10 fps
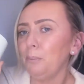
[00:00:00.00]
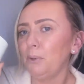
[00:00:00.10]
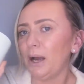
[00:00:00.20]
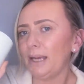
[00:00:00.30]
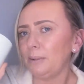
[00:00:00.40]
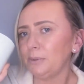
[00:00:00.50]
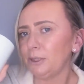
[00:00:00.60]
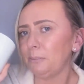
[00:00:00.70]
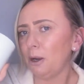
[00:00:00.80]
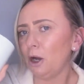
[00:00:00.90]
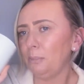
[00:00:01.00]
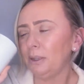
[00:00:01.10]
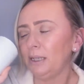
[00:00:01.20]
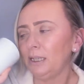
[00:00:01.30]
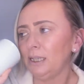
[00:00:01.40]
But I am going to pop
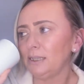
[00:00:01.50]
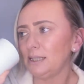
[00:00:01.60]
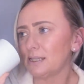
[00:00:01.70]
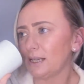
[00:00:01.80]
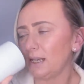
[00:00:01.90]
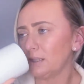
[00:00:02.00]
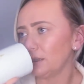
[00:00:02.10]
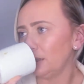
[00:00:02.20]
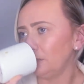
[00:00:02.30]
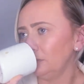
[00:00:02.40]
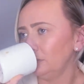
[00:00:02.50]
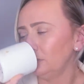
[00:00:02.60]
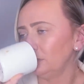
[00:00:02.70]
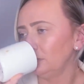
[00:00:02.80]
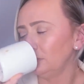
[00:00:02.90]
this candle on.
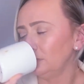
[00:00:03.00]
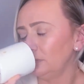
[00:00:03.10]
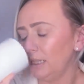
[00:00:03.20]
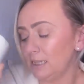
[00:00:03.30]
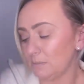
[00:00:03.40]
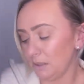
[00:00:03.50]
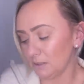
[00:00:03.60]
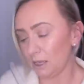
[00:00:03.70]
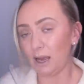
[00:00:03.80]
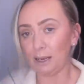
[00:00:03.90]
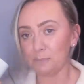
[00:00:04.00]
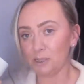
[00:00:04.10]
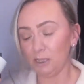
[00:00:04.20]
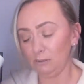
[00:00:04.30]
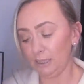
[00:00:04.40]
It smells
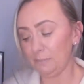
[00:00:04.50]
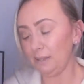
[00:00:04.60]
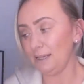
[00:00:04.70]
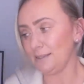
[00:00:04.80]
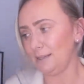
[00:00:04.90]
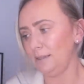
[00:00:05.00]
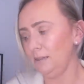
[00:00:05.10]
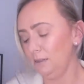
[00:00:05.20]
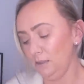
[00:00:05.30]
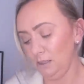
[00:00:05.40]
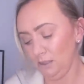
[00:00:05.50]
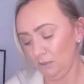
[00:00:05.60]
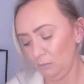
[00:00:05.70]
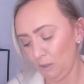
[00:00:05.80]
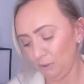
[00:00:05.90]
absolutely amazing.
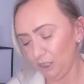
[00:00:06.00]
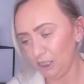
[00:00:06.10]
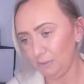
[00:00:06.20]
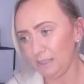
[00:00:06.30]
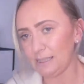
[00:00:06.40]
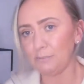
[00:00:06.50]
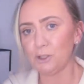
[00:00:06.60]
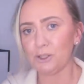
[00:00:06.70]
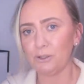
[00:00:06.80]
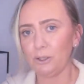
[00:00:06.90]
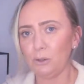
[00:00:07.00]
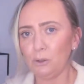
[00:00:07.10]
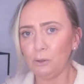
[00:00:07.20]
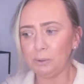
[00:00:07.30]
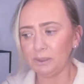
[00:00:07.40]
What I'm going to do is I'm just going to
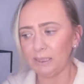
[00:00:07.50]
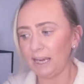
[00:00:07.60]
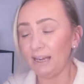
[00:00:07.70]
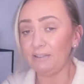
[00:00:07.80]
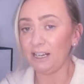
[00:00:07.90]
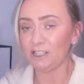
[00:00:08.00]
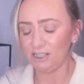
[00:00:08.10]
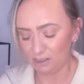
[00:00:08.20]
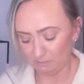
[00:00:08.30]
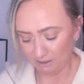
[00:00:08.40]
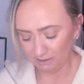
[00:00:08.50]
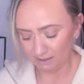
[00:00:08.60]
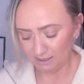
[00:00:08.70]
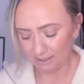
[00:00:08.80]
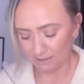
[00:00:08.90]
open. I haven't actually smelt
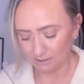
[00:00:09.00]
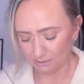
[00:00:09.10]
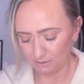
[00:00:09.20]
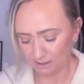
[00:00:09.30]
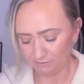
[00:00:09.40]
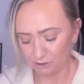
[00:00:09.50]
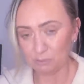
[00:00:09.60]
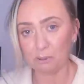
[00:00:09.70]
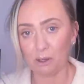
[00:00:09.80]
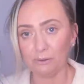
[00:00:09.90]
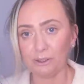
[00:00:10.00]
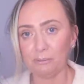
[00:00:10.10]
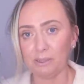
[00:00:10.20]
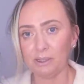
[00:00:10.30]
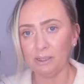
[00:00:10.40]
these candles. I've just bought
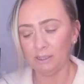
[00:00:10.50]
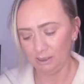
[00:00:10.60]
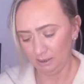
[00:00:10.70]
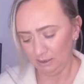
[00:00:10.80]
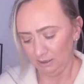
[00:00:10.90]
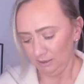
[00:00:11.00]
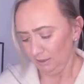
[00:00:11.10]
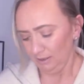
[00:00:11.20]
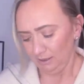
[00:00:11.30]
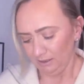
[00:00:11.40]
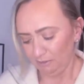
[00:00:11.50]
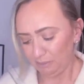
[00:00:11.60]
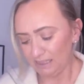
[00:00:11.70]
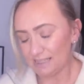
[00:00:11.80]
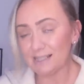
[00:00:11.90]
them and they've
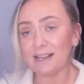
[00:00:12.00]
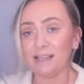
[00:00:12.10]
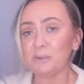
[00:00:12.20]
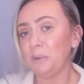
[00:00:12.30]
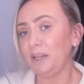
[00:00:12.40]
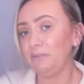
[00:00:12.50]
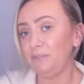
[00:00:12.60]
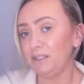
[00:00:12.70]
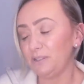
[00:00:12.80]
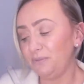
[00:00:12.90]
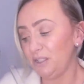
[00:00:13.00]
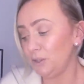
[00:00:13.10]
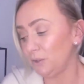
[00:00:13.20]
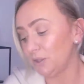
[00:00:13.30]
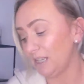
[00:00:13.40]
been sat waiting for this
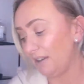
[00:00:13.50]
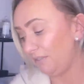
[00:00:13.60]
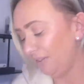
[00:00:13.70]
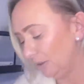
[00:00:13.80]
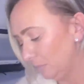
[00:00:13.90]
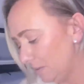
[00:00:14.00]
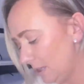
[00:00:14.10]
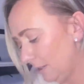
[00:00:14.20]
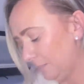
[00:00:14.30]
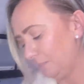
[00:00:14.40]
video to get filmed.